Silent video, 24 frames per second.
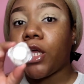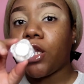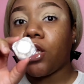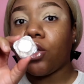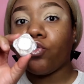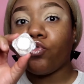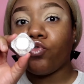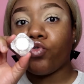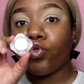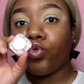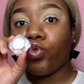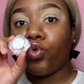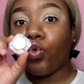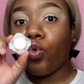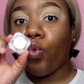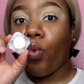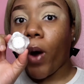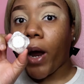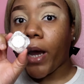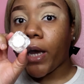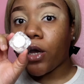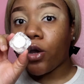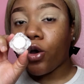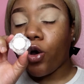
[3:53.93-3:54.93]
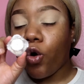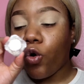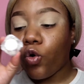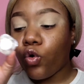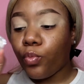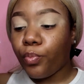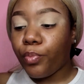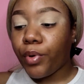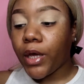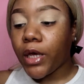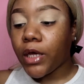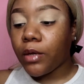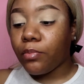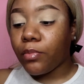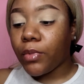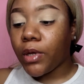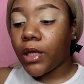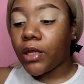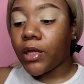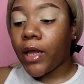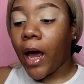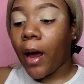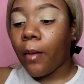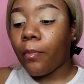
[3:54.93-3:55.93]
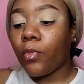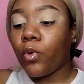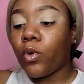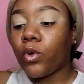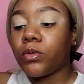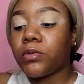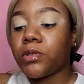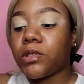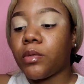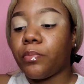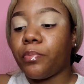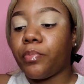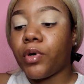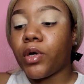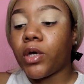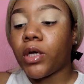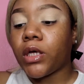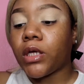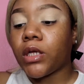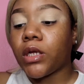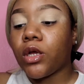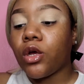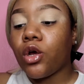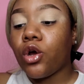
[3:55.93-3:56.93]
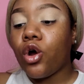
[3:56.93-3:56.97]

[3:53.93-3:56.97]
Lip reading: LaRue white gold pigment that I'm going to put